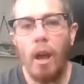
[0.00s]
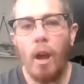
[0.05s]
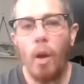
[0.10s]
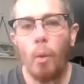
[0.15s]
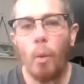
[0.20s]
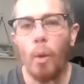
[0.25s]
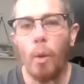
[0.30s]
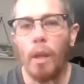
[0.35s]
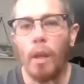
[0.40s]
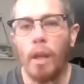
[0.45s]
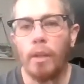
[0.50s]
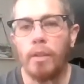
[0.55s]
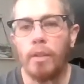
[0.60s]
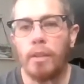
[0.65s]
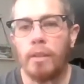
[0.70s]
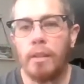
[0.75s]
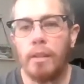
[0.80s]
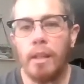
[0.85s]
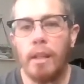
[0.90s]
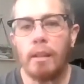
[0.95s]
When I took
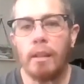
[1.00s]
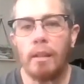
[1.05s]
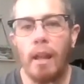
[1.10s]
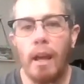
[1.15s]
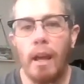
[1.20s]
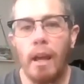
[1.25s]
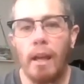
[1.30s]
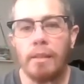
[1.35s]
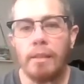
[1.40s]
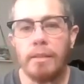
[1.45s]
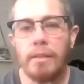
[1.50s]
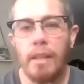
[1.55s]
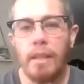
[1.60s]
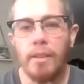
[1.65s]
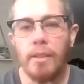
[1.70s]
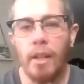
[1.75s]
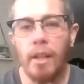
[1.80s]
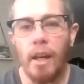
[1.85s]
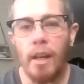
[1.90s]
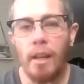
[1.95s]
the knitting class, they
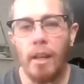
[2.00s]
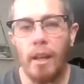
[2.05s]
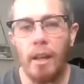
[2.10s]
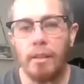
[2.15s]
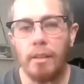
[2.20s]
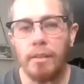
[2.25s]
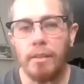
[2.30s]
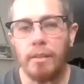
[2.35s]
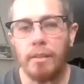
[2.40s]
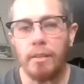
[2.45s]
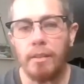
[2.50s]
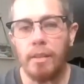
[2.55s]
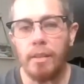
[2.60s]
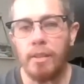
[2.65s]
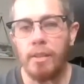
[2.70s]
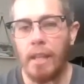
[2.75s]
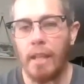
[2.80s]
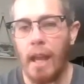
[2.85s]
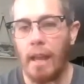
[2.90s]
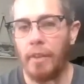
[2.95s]
taught us to
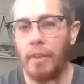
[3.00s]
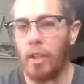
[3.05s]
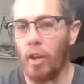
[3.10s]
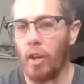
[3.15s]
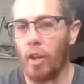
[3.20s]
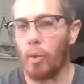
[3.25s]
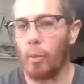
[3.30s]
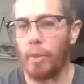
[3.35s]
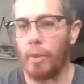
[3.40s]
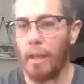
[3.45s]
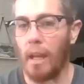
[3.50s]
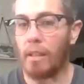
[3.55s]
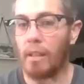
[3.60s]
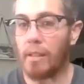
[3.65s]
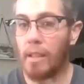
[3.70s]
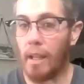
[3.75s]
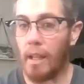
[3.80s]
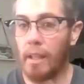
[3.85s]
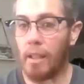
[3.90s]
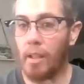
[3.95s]
just add the yarn without
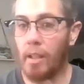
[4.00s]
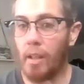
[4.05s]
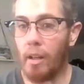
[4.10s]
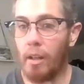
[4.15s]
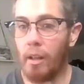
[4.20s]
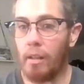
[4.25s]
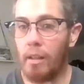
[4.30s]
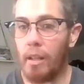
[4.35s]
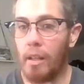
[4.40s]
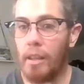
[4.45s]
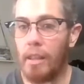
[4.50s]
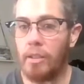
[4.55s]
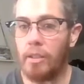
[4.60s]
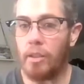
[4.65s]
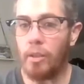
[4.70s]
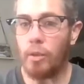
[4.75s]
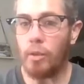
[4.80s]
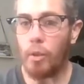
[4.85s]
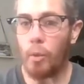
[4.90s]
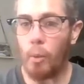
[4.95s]
tying a knot and then
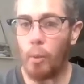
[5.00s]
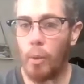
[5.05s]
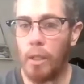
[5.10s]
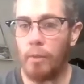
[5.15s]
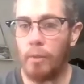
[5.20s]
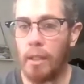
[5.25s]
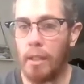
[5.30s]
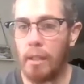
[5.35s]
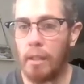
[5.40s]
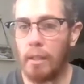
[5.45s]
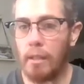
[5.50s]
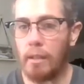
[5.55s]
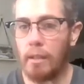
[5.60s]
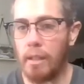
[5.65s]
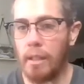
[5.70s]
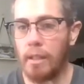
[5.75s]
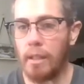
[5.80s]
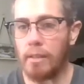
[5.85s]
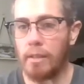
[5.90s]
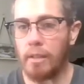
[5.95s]
you, you weave in
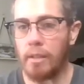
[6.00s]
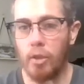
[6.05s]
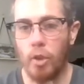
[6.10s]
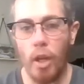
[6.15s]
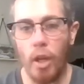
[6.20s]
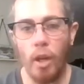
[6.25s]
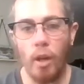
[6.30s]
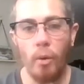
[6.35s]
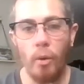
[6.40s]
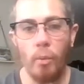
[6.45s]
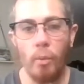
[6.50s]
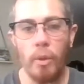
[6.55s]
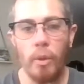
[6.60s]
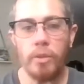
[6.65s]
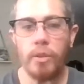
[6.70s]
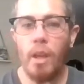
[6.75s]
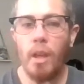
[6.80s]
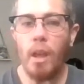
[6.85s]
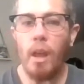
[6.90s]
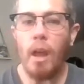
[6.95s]
the ends as you go,
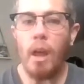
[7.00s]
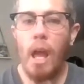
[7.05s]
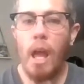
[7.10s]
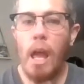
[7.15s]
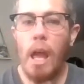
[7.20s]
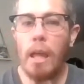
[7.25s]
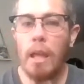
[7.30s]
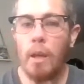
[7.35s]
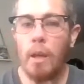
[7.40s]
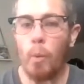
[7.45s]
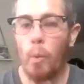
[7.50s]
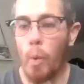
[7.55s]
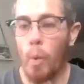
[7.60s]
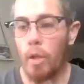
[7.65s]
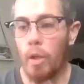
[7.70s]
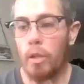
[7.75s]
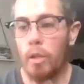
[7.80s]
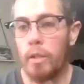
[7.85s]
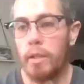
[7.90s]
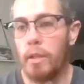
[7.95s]
which it
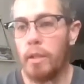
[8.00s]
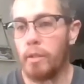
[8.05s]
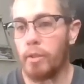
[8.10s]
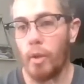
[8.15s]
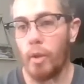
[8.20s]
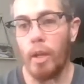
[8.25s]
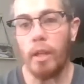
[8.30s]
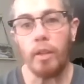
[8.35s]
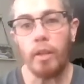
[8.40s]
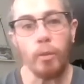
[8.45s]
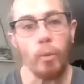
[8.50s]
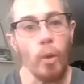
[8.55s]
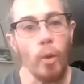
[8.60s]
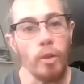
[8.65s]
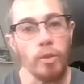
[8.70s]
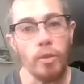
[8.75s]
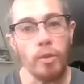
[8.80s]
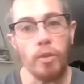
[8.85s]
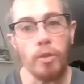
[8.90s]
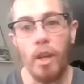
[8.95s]
works and it's great because
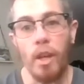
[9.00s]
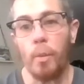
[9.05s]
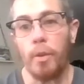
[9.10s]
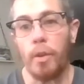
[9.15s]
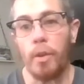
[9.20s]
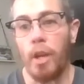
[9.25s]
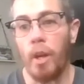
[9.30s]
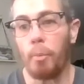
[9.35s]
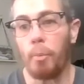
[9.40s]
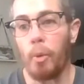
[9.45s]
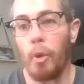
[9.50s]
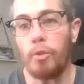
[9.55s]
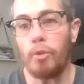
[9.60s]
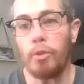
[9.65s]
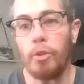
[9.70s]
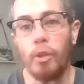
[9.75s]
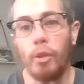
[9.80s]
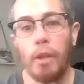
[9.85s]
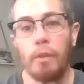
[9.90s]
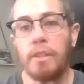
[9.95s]
once you're done with a couple rows,
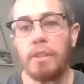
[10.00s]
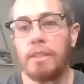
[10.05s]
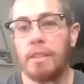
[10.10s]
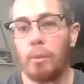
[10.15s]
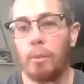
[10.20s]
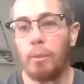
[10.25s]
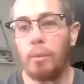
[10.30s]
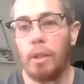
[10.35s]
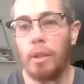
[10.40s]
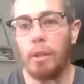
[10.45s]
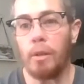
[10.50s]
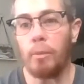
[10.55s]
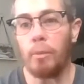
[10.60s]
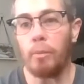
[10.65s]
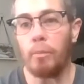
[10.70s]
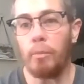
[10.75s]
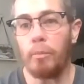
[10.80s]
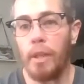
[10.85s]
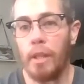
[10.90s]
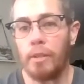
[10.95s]
you don't even see, you know,
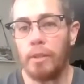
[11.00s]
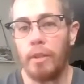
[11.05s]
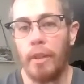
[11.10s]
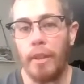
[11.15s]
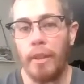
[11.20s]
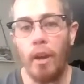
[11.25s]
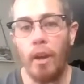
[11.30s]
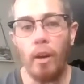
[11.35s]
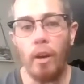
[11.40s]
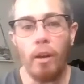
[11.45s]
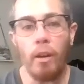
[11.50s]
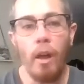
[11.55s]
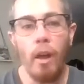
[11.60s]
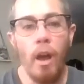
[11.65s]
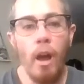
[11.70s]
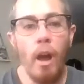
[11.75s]
the ends of the yarn